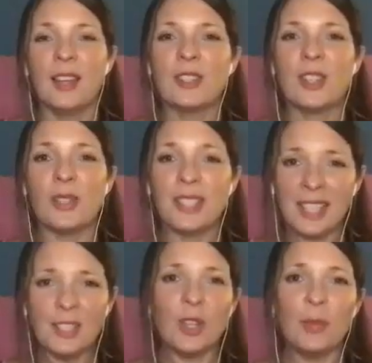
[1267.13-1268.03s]
So say
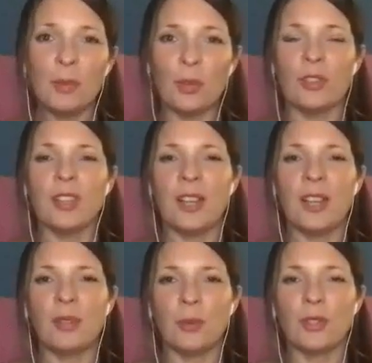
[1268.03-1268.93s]
no more
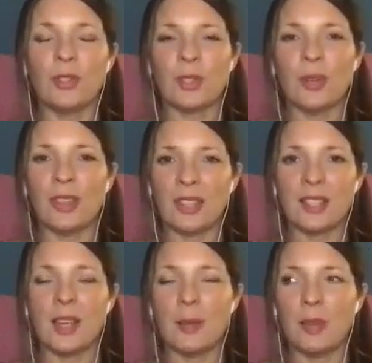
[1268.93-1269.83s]
if you want to at this
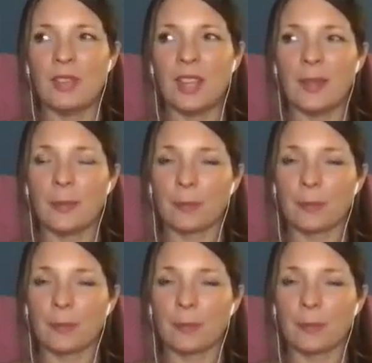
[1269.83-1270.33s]
time of year.